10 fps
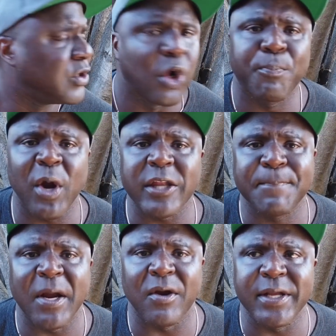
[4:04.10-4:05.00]
no
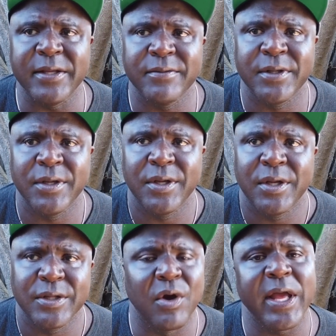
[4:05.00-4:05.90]
prosperity,
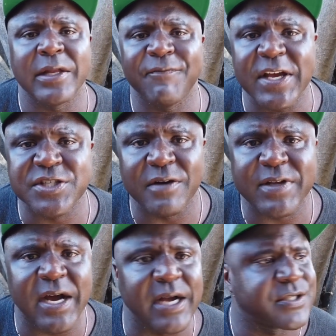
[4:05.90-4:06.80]
no elevation
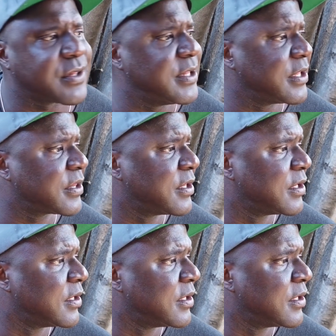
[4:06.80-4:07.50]
of consciousness,